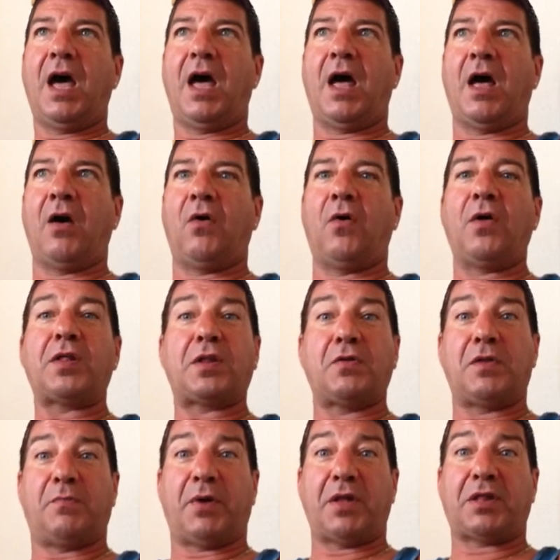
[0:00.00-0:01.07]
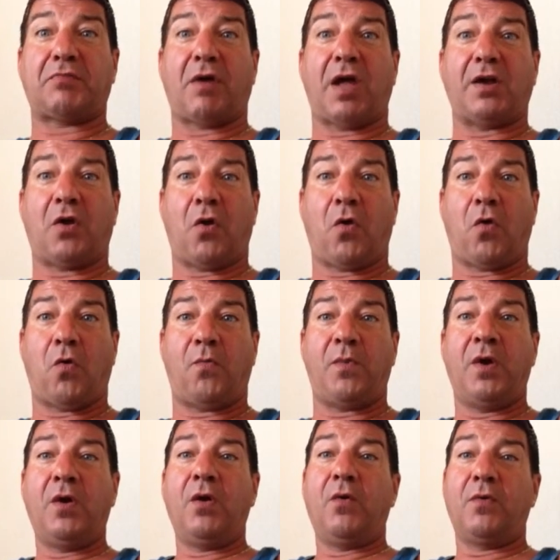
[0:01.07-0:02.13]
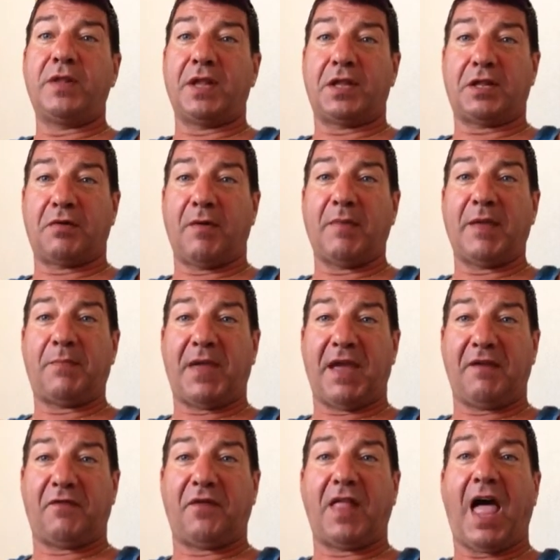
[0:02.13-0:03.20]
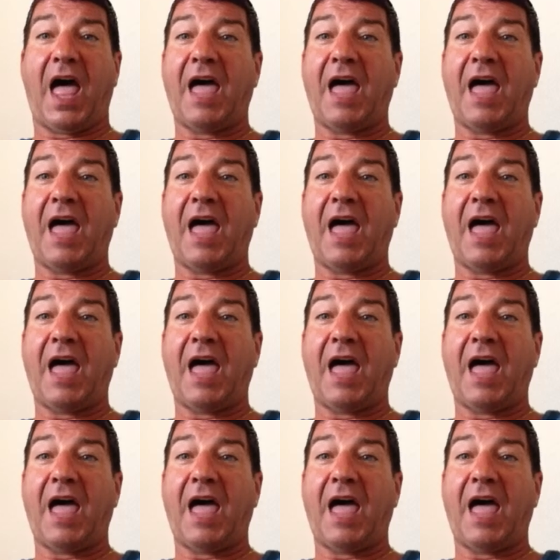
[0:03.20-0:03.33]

Uh, also, the bus ride home was extremely painful.